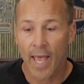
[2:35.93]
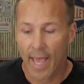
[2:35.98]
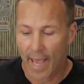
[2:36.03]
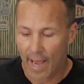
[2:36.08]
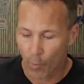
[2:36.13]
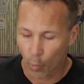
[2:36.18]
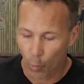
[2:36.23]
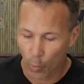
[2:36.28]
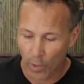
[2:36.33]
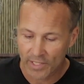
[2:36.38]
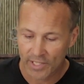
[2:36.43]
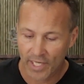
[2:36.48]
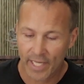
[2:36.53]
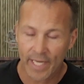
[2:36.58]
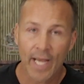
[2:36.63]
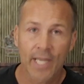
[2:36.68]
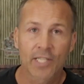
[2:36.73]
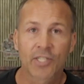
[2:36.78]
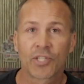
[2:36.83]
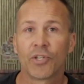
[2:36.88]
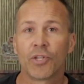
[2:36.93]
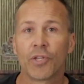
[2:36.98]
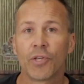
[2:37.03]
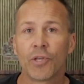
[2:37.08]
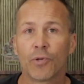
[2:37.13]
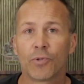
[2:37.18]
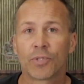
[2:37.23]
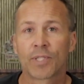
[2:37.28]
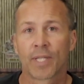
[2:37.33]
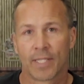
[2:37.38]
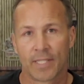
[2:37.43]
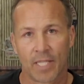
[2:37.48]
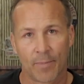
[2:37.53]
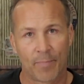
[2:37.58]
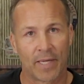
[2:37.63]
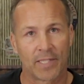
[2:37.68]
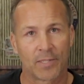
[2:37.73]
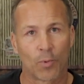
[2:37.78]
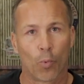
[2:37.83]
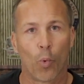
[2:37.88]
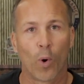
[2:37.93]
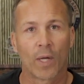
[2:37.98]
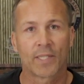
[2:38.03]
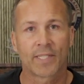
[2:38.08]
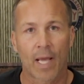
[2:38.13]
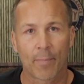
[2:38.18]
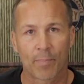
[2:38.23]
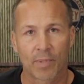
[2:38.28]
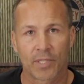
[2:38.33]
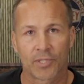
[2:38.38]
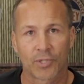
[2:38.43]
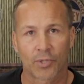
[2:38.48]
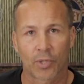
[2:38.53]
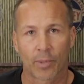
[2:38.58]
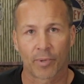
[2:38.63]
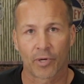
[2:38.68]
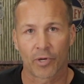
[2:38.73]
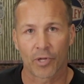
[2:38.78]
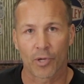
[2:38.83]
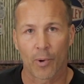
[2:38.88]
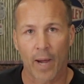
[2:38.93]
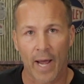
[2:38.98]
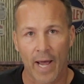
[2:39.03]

and which connection you use depends on what type of distributor you